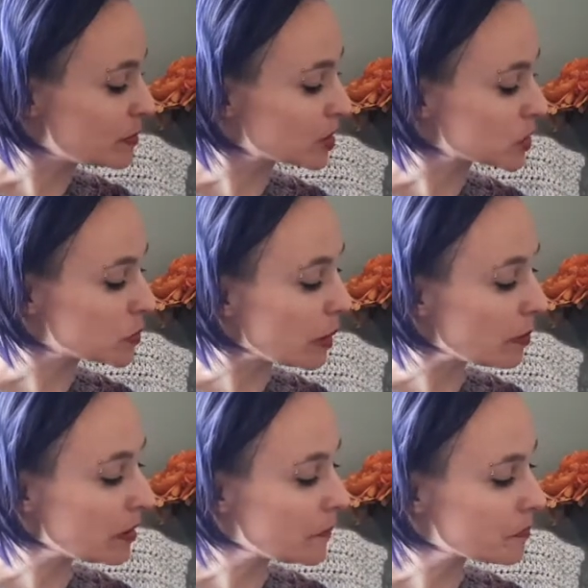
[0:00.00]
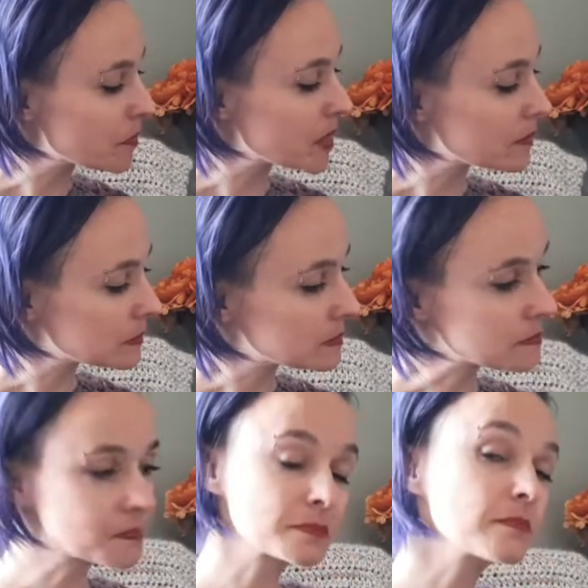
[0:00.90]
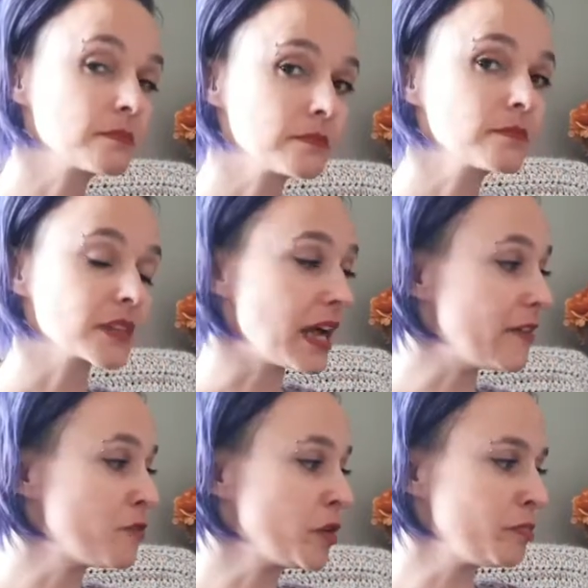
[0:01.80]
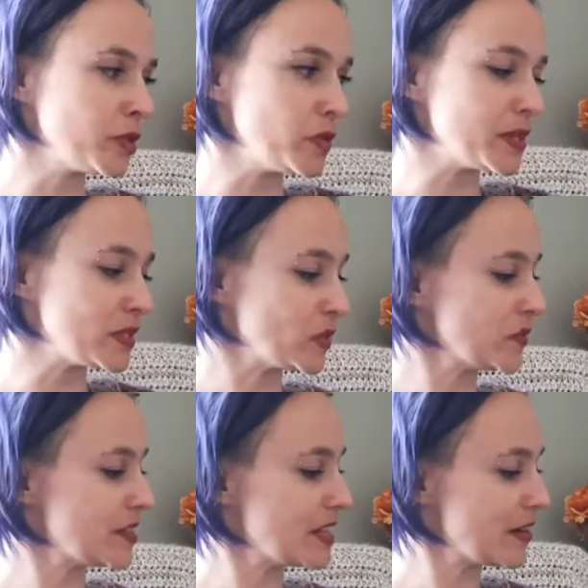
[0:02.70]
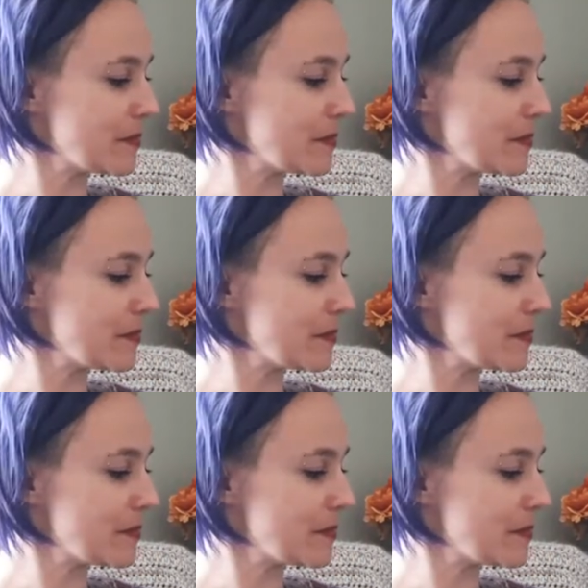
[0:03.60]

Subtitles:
books, remember? I have more blue ones over there.